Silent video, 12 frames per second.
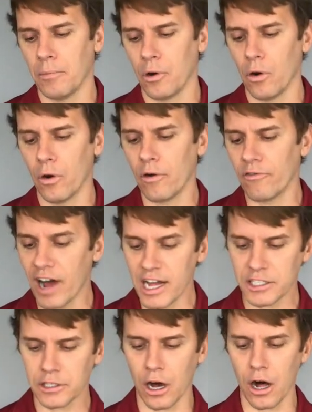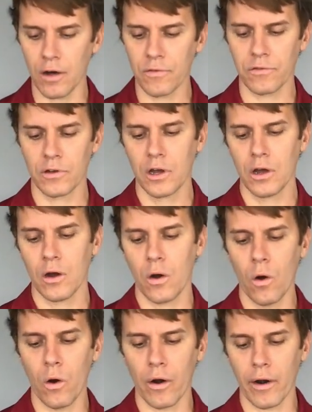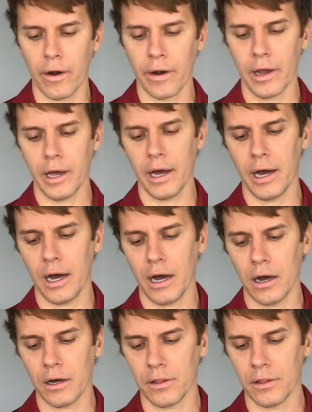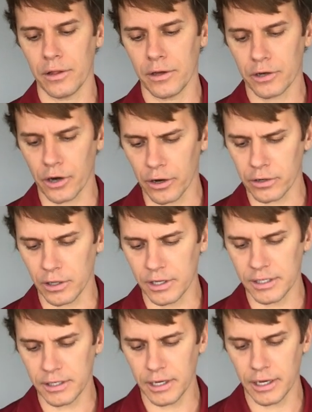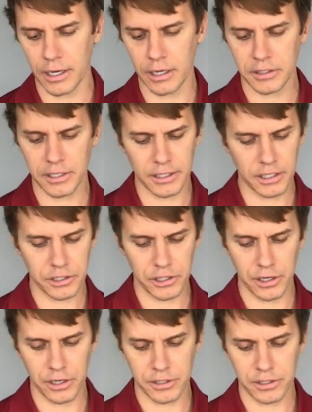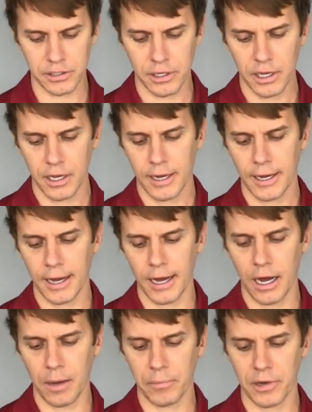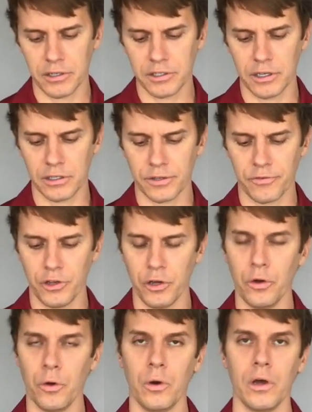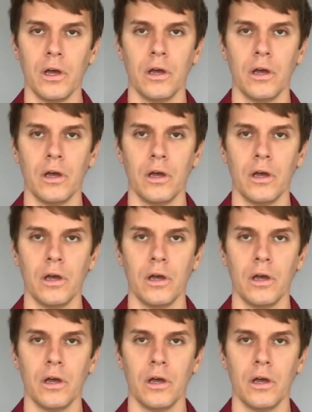or Vice Golf, or the Kirkland Signatures. There's a few